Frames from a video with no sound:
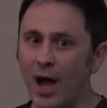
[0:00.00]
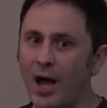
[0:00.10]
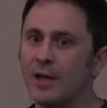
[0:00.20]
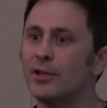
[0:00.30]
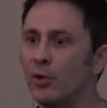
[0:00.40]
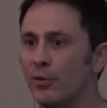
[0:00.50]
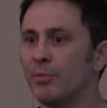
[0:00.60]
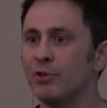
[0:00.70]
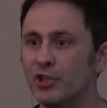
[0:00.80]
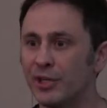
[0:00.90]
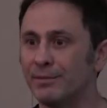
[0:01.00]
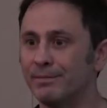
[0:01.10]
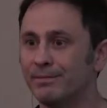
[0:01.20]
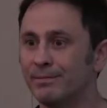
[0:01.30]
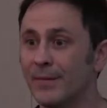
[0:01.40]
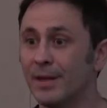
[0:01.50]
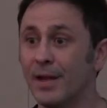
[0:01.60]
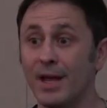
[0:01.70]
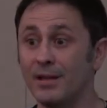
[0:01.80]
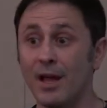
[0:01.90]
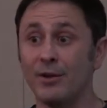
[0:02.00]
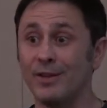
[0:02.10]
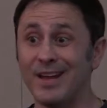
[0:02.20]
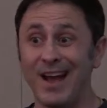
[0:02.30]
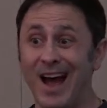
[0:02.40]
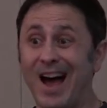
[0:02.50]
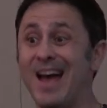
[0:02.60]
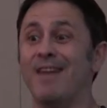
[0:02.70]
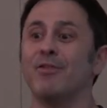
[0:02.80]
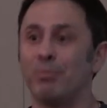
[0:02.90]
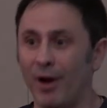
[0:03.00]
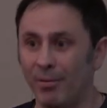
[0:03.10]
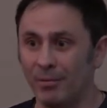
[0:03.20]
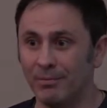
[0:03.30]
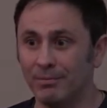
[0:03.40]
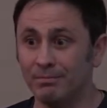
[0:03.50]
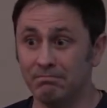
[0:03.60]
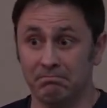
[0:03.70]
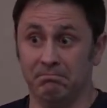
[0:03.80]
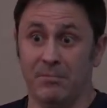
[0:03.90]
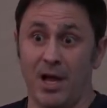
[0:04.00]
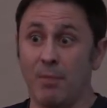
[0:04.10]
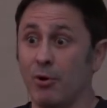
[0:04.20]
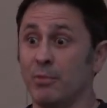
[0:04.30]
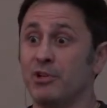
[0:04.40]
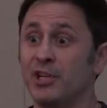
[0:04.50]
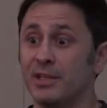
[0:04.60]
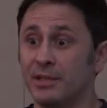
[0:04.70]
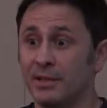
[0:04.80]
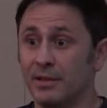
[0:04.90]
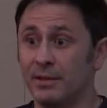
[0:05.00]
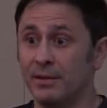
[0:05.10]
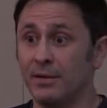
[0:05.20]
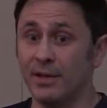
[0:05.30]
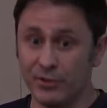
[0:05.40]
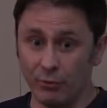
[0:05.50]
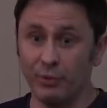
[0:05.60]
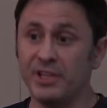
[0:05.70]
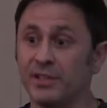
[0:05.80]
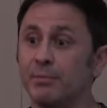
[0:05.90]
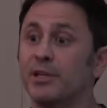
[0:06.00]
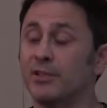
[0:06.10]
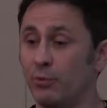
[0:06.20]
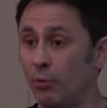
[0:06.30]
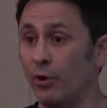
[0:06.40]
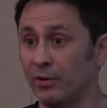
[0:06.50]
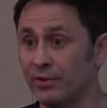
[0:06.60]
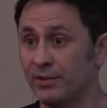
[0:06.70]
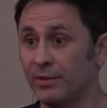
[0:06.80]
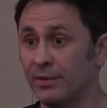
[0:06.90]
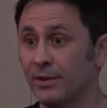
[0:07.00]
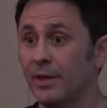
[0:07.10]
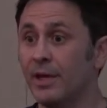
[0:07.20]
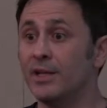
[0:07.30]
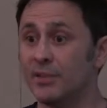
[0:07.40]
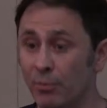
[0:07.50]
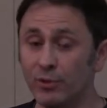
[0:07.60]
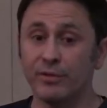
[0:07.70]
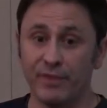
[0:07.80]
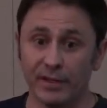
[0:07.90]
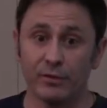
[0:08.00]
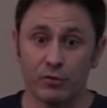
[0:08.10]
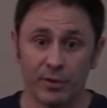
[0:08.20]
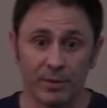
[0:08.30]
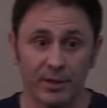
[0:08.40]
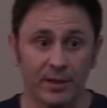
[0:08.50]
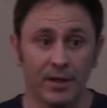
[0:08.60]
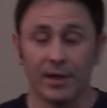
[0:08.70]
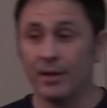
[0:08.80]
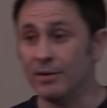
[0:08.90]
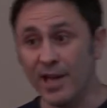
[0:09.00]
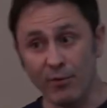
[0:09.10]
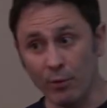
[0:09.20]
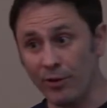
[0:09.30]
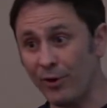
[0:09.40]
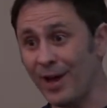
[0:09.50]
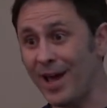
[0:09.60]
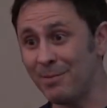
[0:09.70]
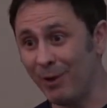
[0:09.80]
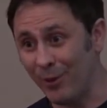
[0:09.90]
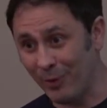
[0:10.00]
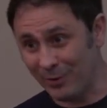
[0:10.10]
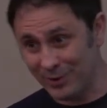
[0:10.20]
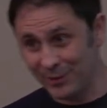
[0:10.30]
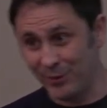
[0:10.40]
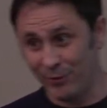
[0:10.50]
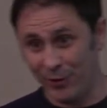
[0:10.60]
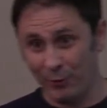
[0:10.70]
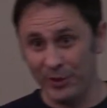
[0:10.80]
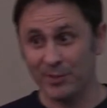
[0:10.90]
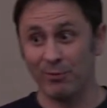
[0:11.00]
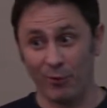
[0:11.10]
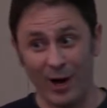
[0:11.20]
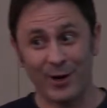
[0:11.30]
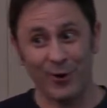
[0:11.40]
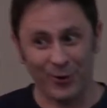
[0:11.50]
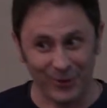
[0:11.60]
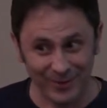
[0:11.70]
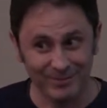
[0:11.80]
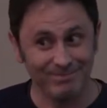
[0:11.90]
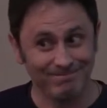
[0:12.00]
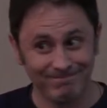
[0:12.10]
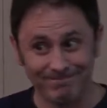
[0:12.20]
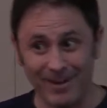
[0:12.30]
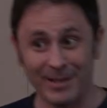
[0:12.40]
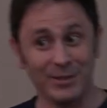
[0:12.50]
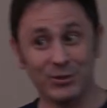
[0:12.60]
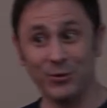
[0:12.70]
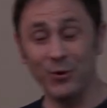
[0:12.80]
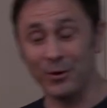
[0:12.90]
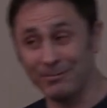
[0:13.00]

I go with the machine. And not only that, I have the problem. I'm on a machine. There's a reason, because it works. It's the most effective treatment. Never would have thought I had it, by the way. I was in this field for 3 years before I caught on. I didn't snore.